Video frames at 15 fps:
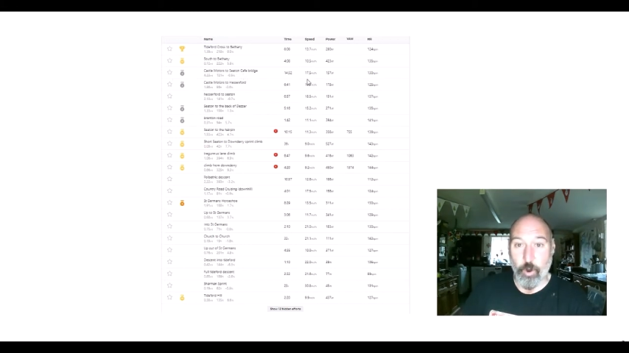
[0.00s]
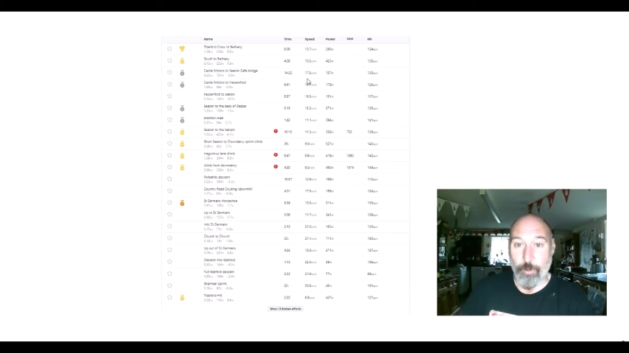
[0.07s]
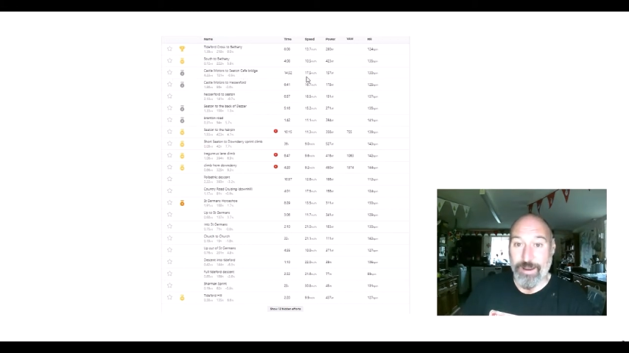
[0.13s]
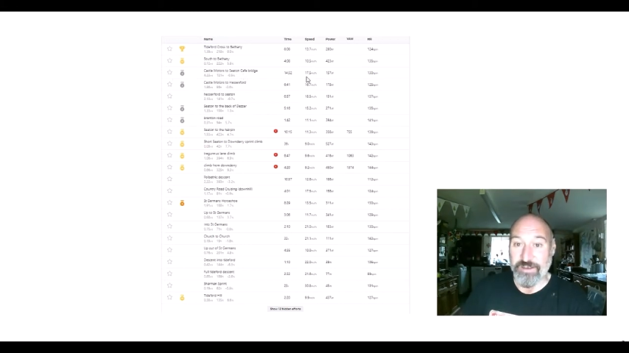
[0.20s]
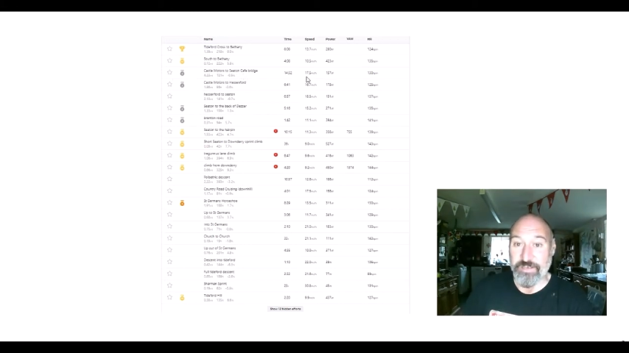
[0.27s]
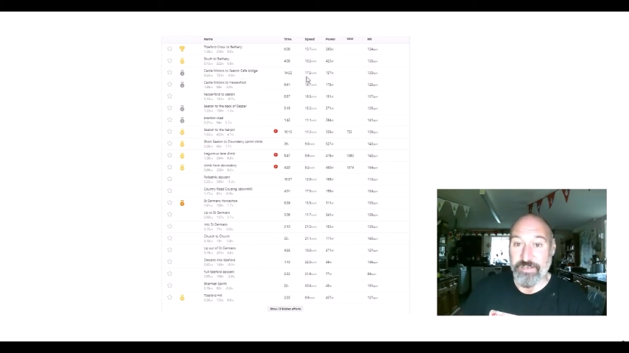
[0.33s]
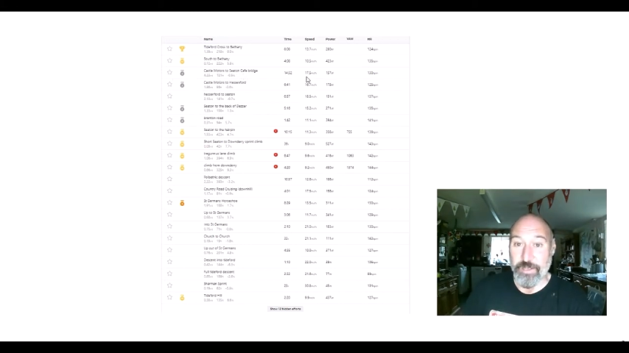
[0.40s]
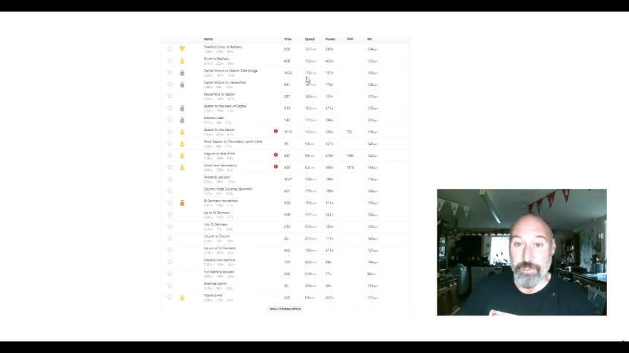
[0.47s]
I'm
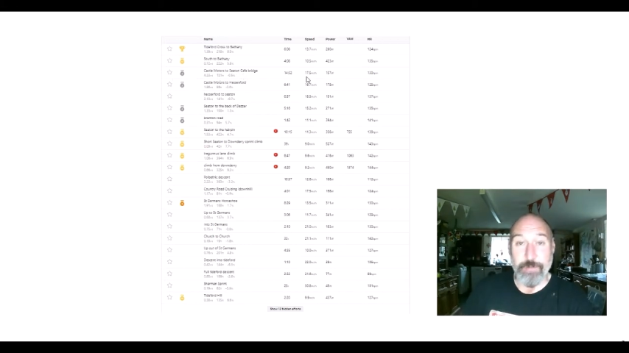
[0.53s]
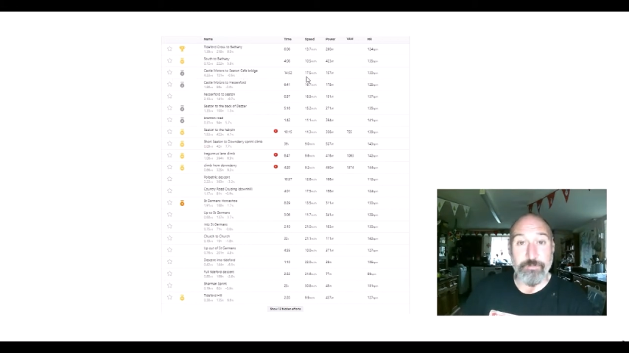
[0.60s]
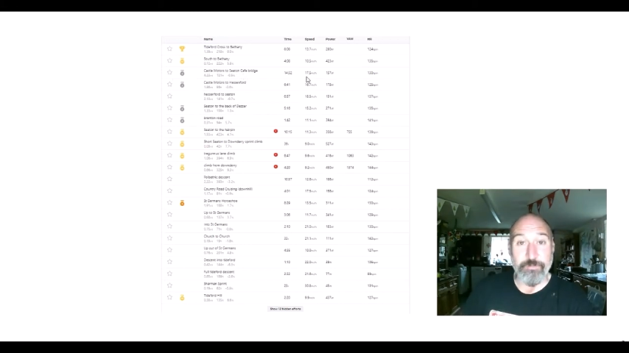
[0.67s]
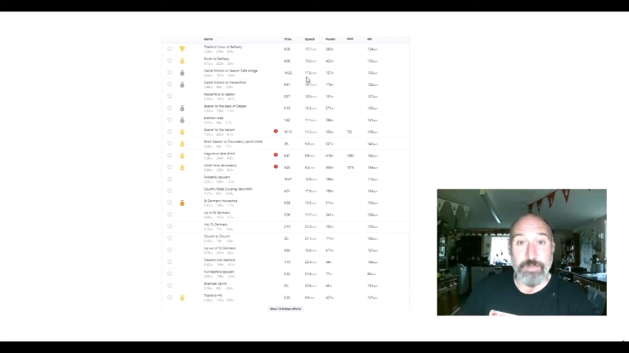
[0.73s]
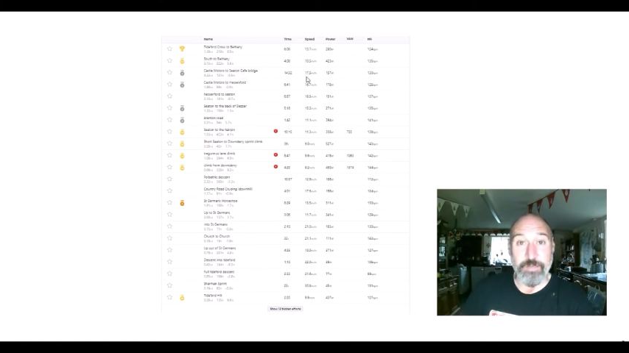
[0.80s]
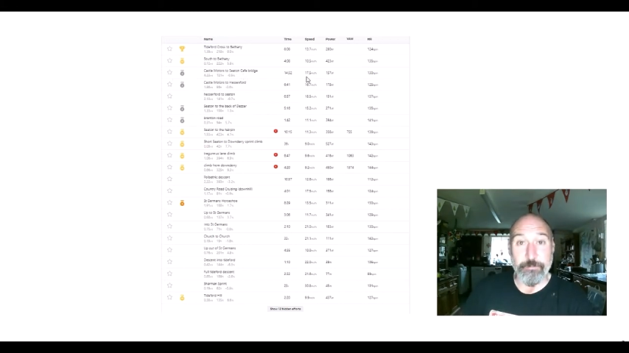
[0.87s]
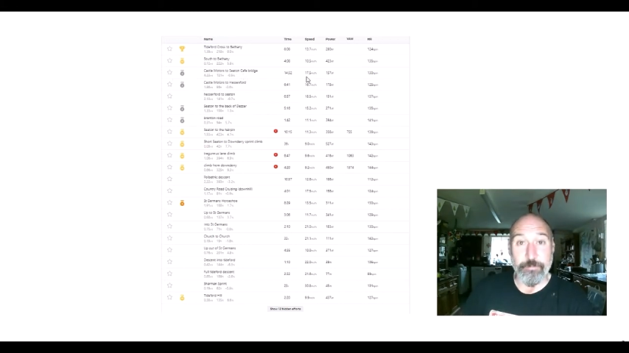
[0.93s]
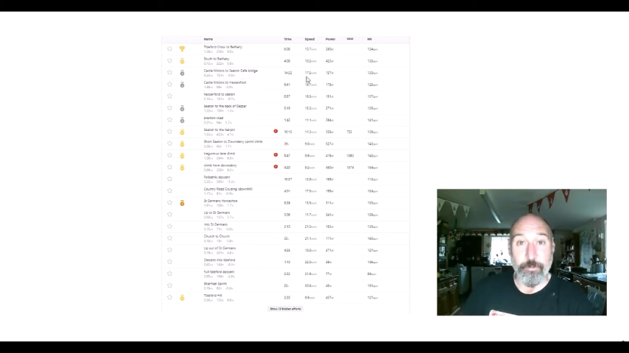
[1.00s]
actually at
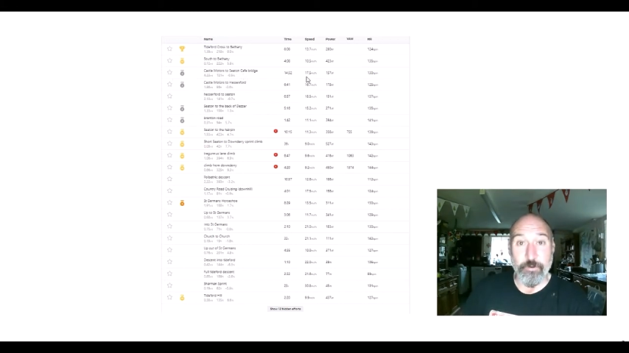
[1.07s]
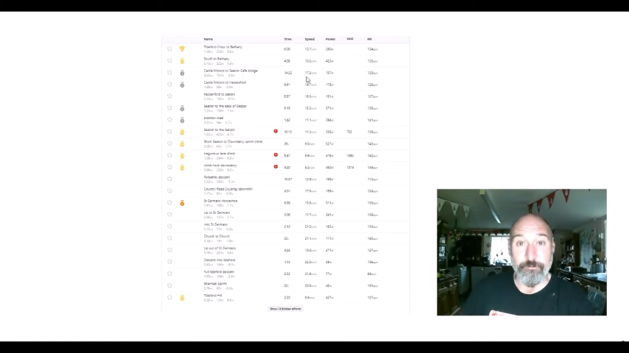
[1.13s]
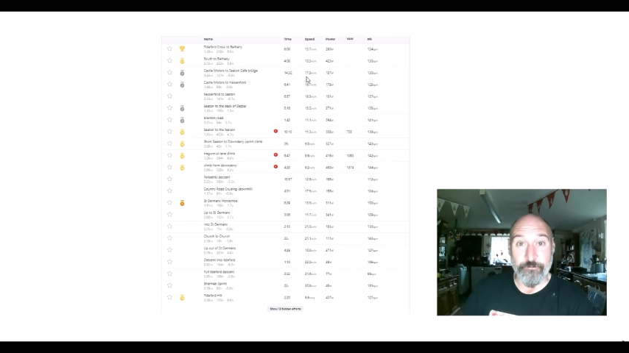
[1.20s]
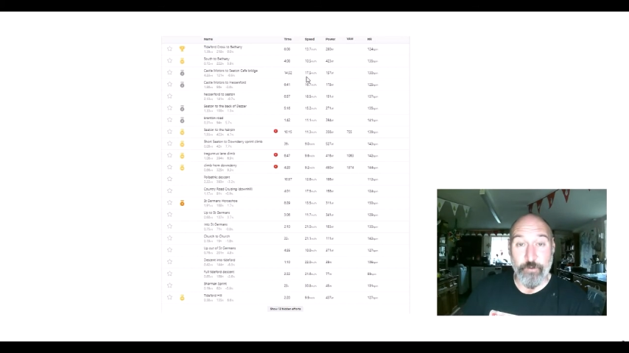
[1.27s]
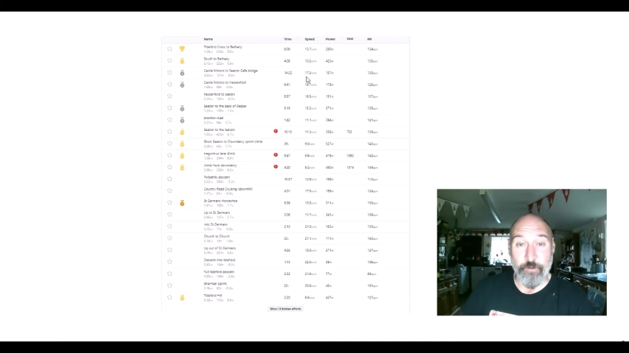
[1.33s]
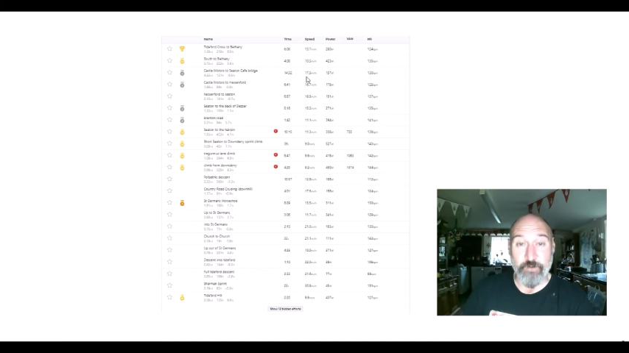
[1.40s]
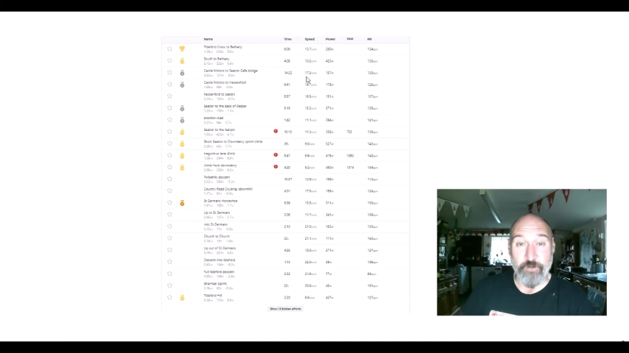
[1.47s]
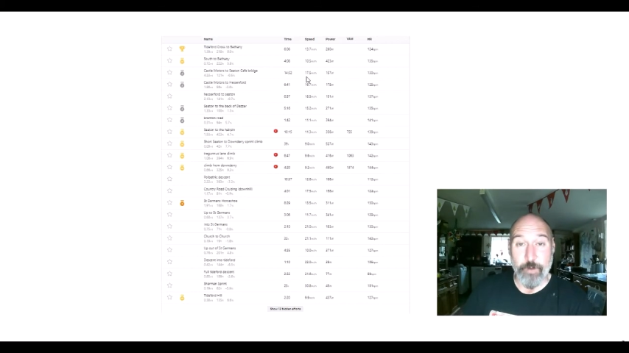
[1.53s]

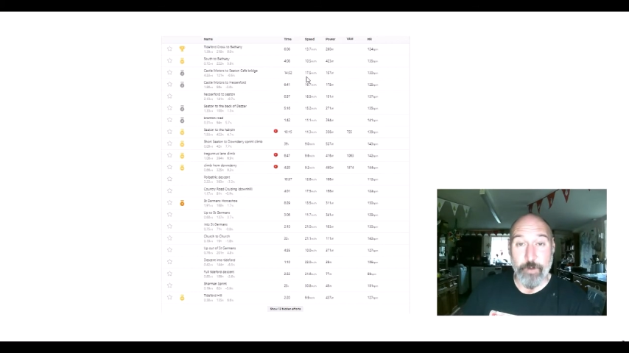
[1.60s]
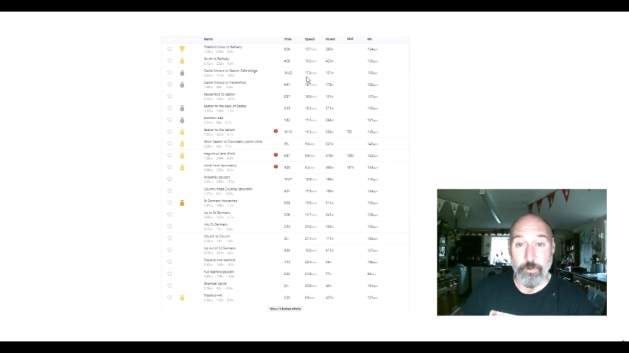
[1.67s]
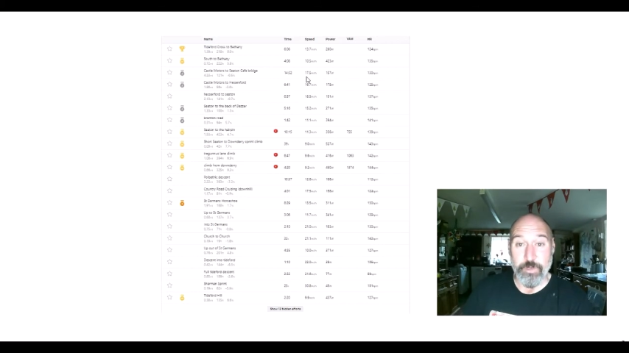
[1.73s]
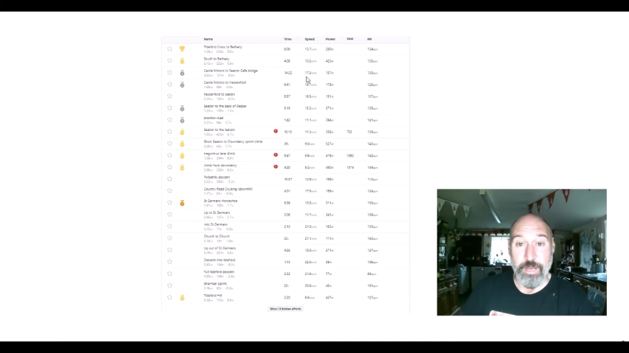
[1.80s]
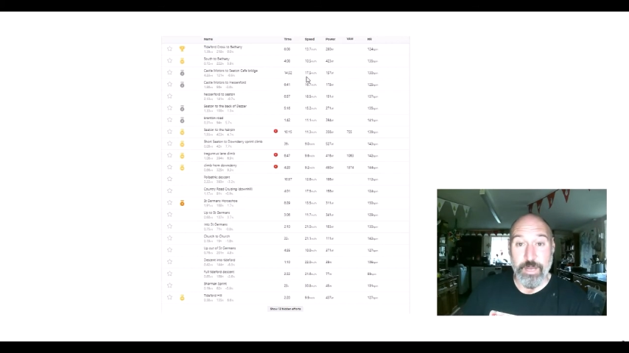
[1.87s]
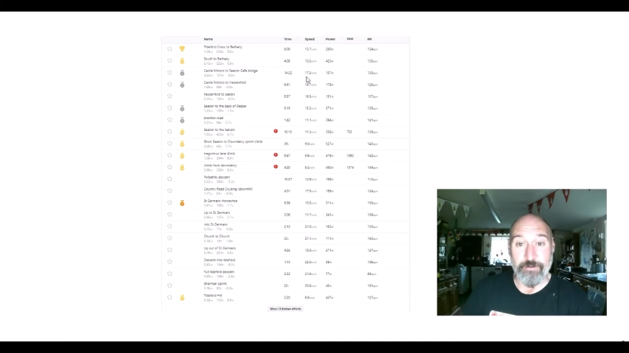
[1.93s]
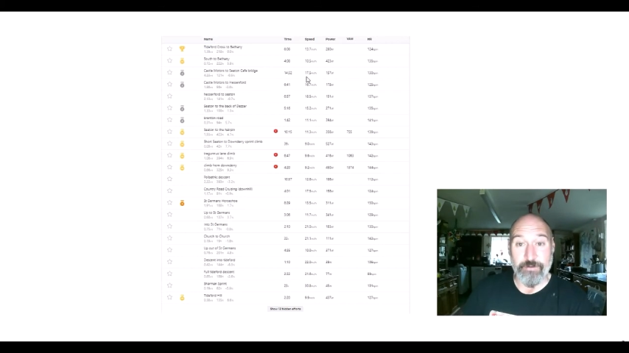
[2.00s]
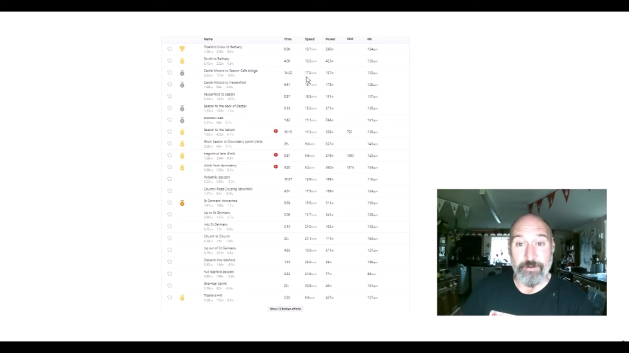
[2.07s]
17.5 miles
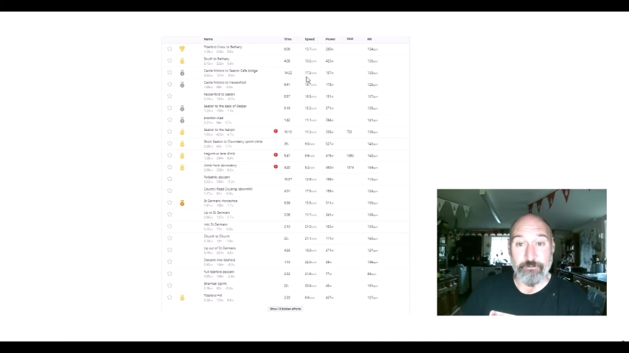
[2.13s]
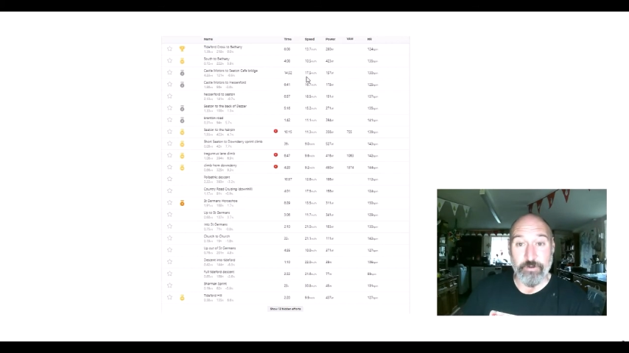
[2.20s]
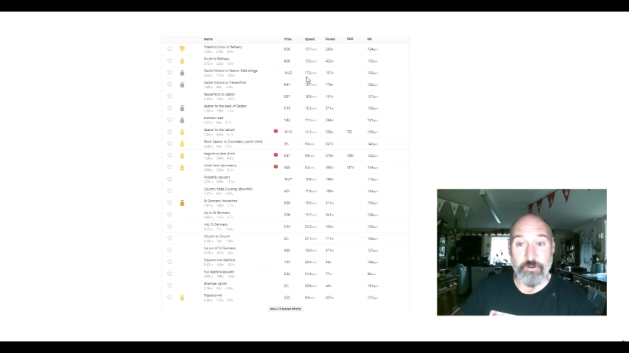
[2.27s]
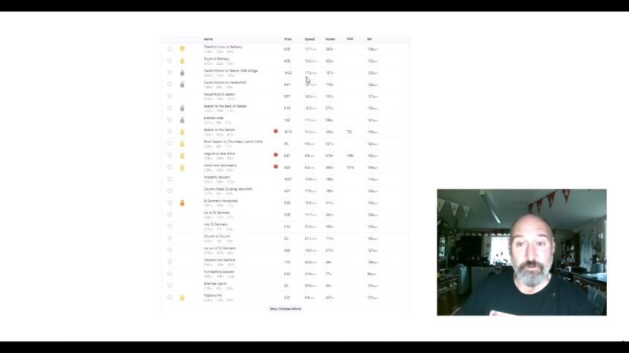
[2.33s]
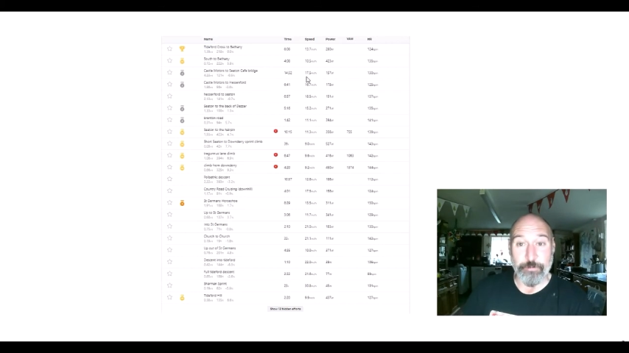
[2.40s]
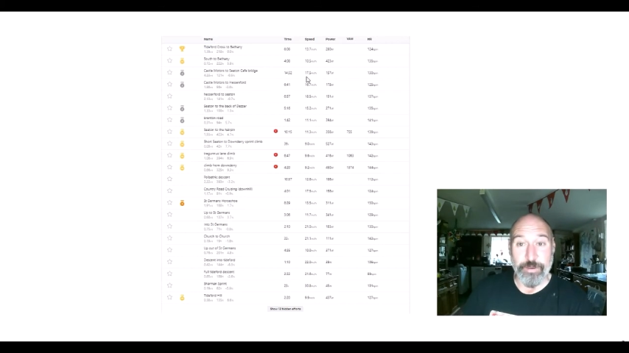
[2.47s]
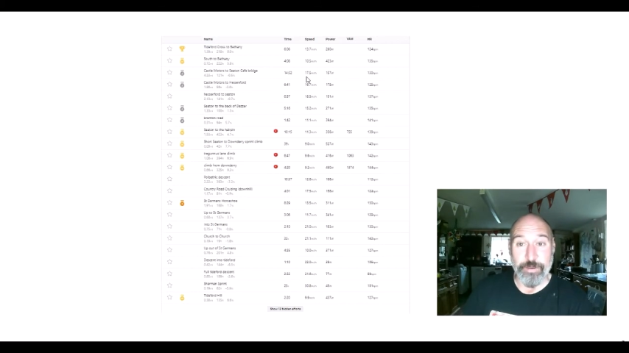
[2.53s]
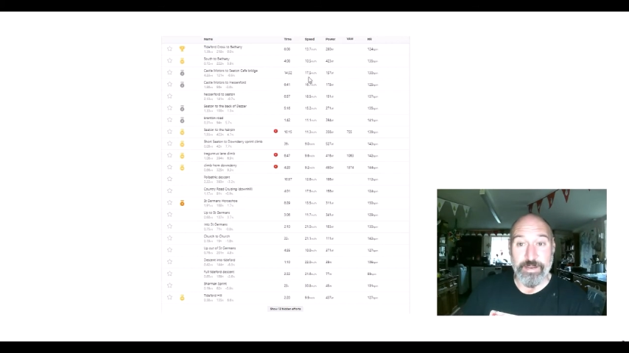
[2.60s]
an hour average
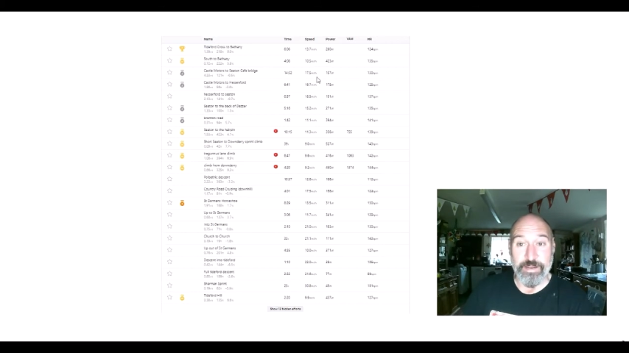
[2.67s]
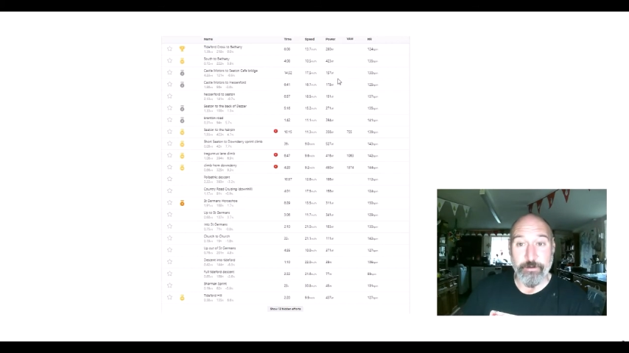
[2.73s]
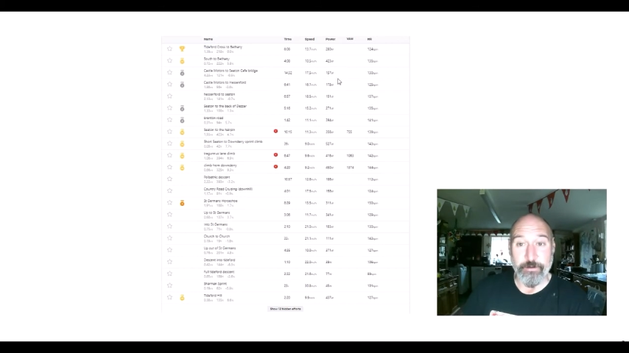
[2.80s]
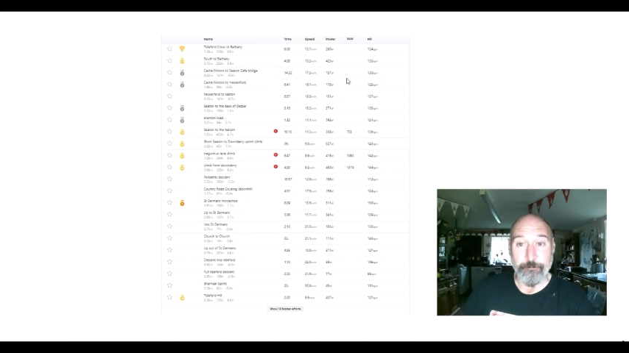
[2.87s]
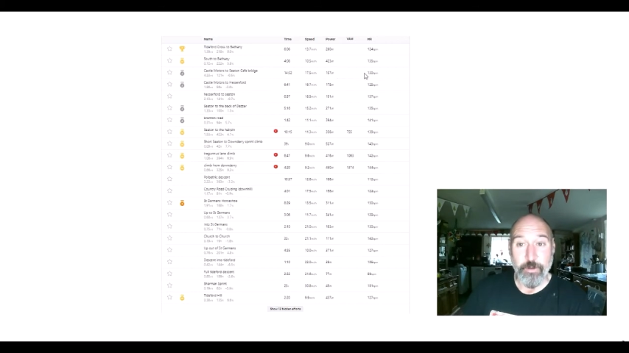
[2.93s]
speed